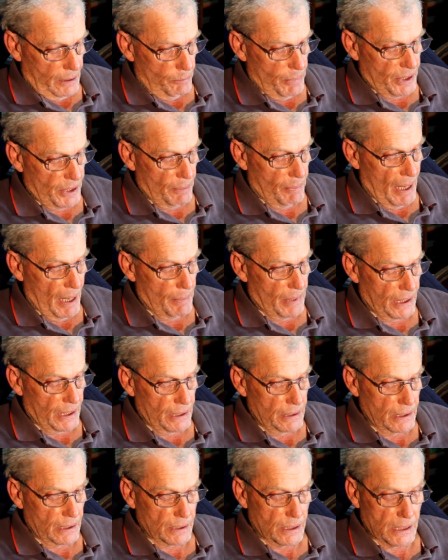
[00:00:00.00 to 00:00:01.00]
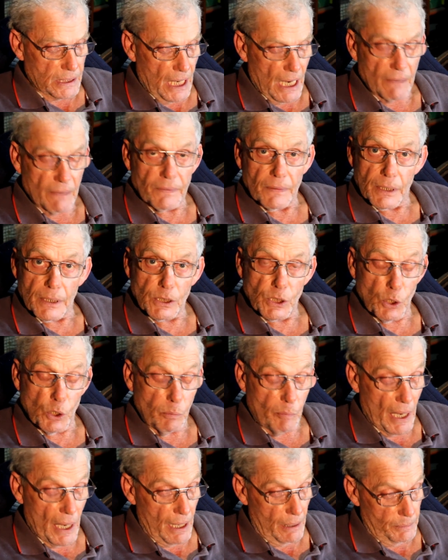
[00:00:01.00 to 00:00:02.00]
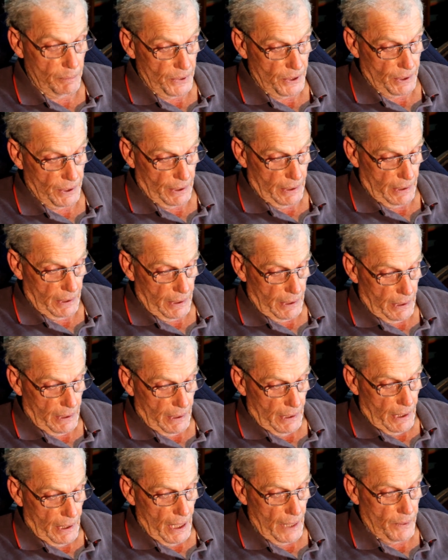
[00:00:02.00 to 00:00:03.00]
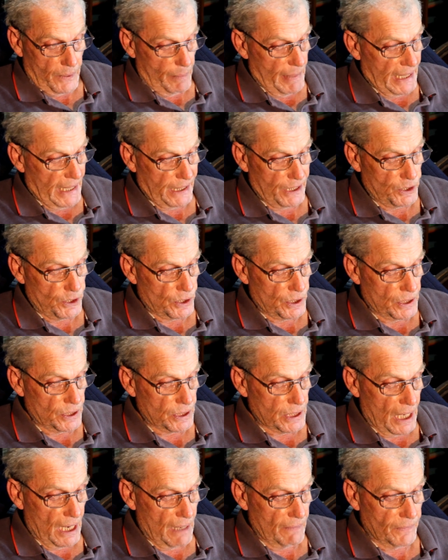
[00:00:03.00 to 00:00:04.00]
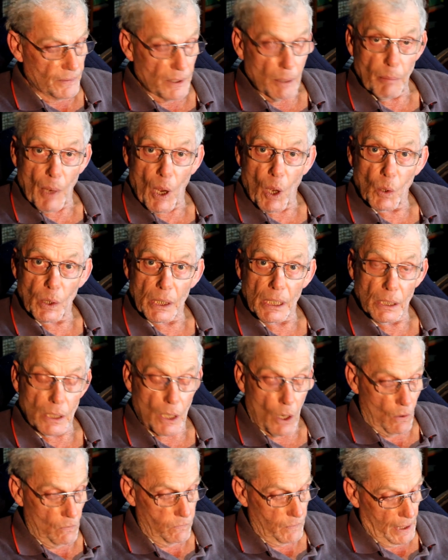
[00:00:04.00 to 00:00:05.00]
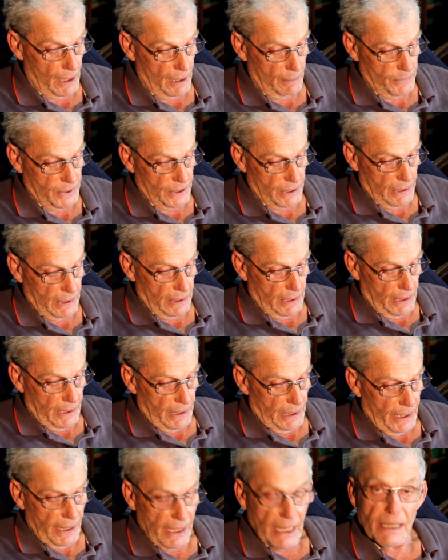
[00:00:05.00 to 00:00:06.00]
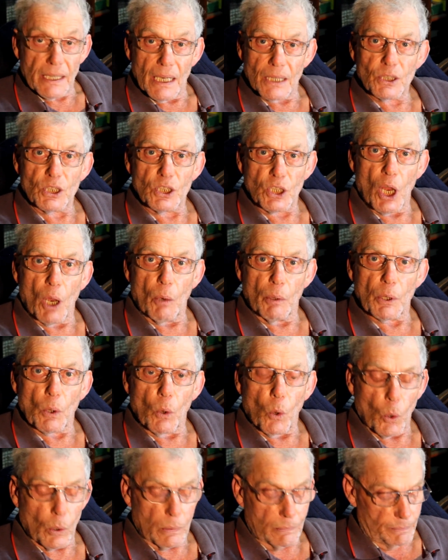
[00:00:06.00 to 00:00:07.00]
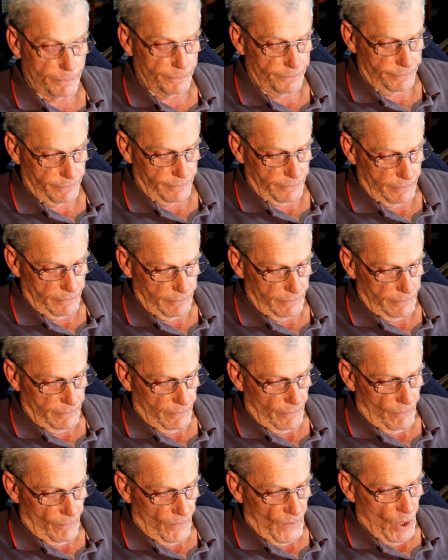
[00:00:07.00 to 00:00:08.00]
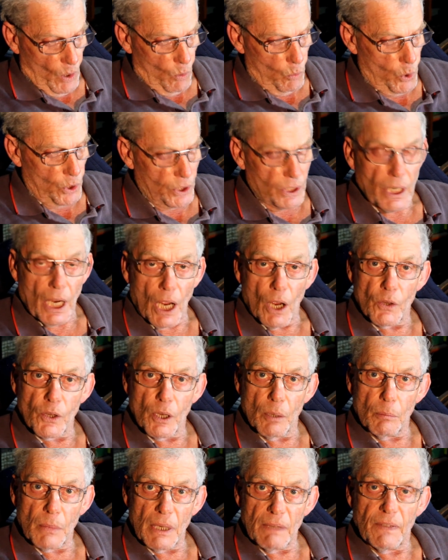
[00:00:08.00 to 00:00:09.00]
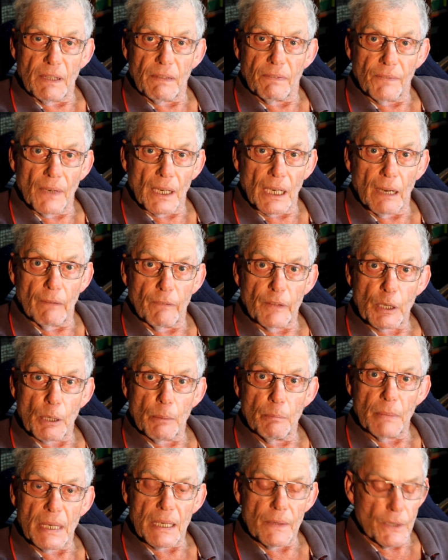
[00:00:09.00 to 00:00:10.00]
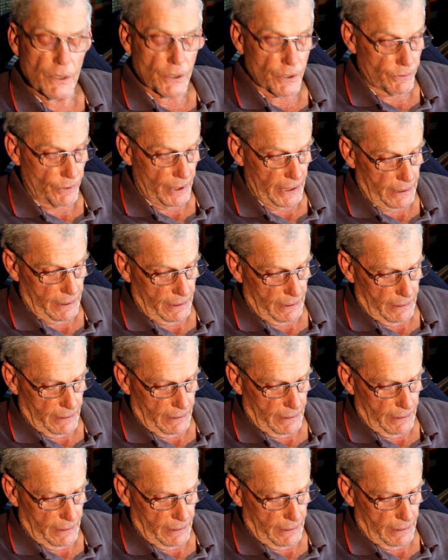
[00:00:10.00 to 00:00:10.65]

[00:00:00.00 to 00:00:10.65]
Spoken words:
But the publicans and staff of the two pubs, and the managers and staff of the bowling and golf clubs, he doesn't know at all. Wouldn't know them if he fell over them in the street.